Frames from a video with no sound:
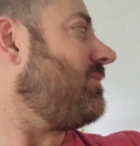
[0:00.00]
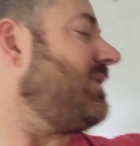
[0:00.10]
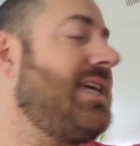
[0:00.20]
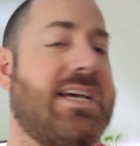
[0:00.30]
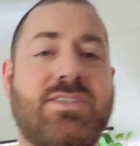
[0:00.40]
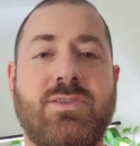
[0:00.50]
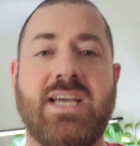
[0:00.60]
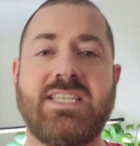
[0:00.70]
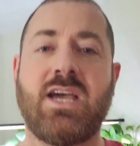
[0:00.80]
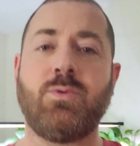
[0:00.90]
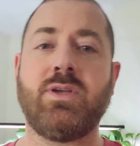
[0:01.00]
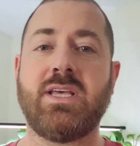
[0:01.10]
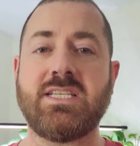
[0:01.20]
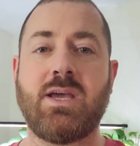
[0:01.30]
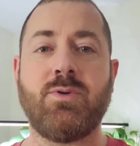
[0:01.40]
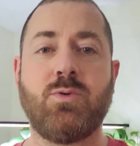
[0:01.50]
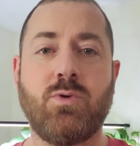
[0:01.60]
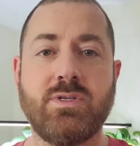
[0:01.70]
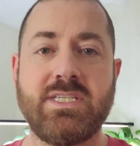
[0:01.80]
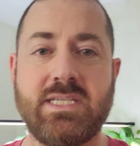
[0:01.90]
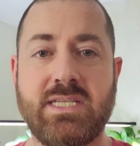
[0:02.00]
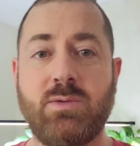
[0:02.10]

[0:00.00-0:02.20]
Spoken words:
But yeah, so that's how we quarantine,